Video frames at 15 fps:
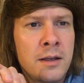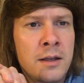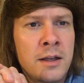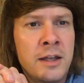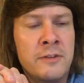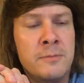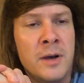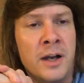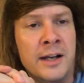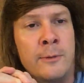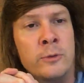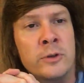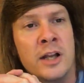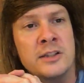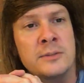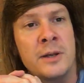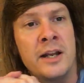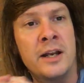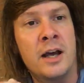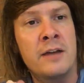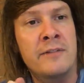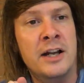If Mark Hamill would like to play a
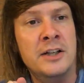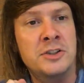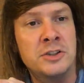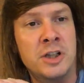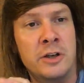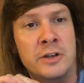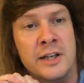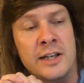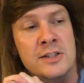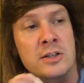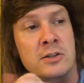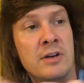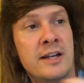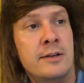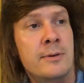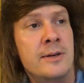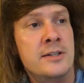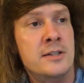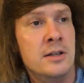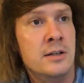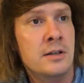live-action Joker, that's a great question.